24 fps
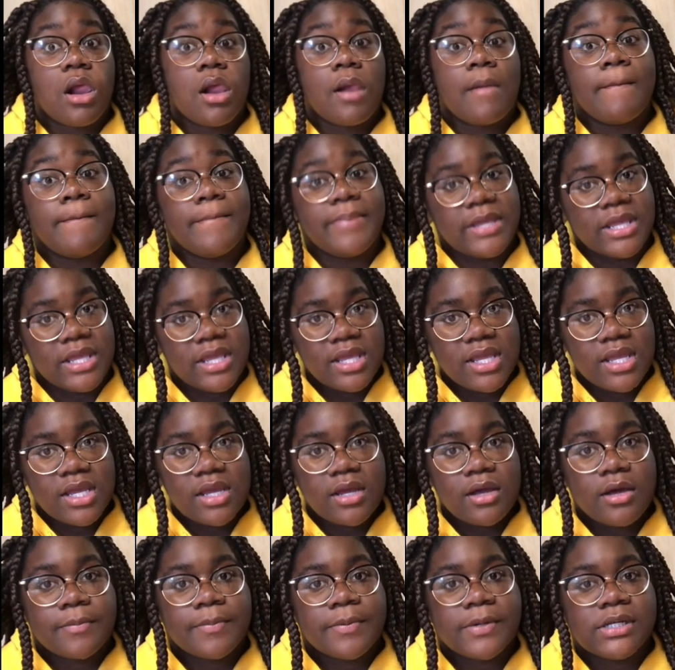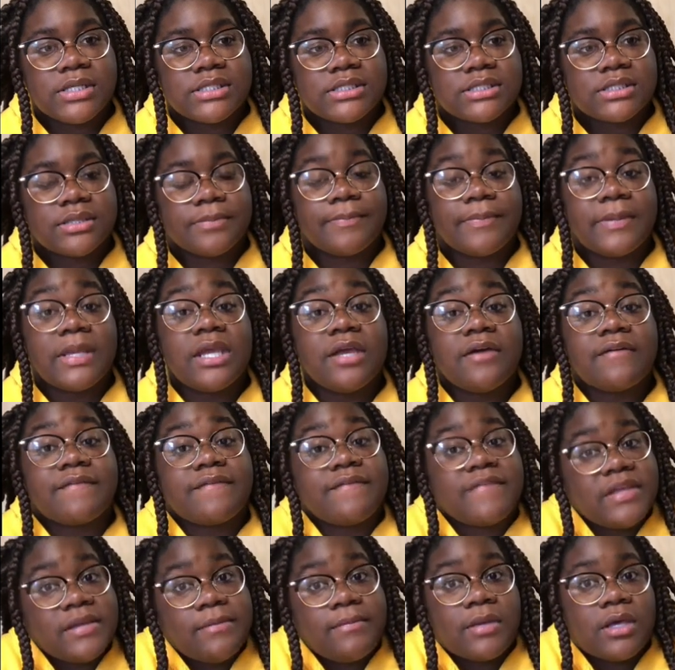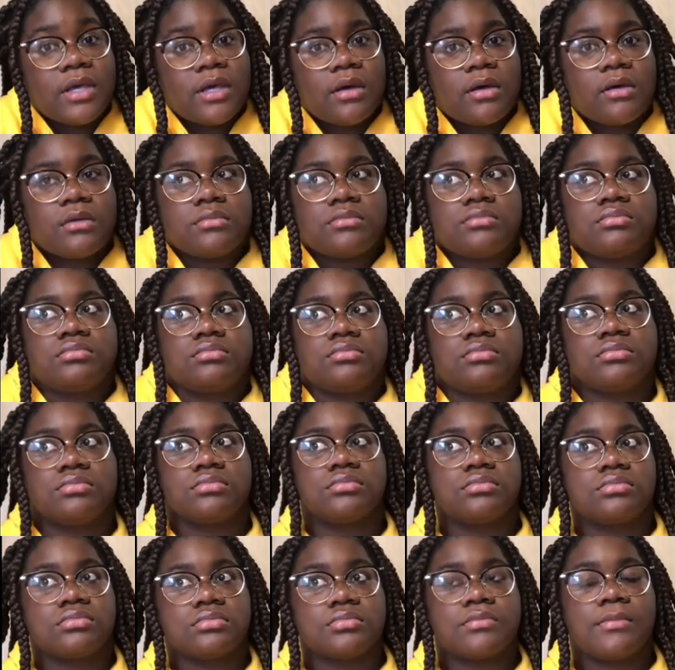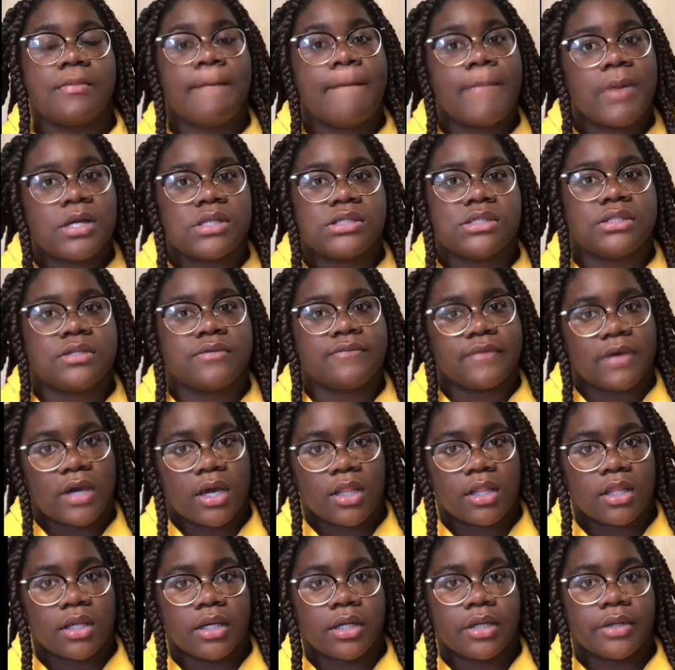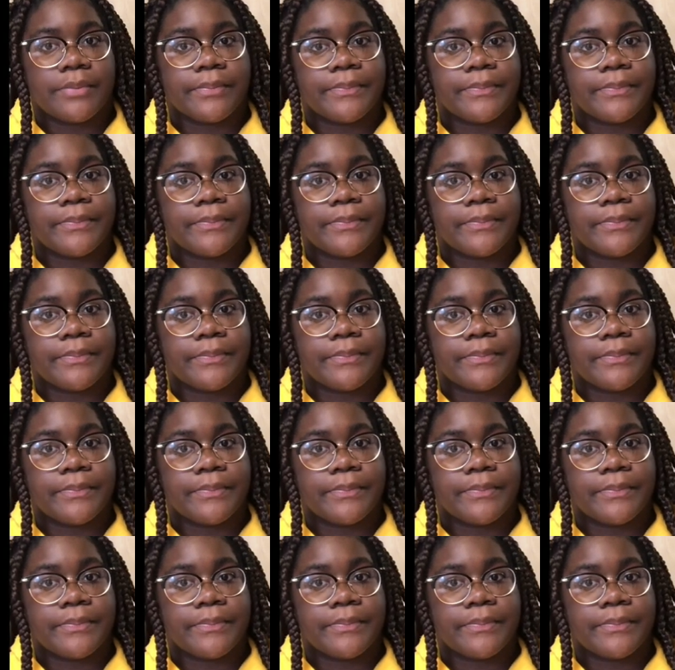Being a female person of color,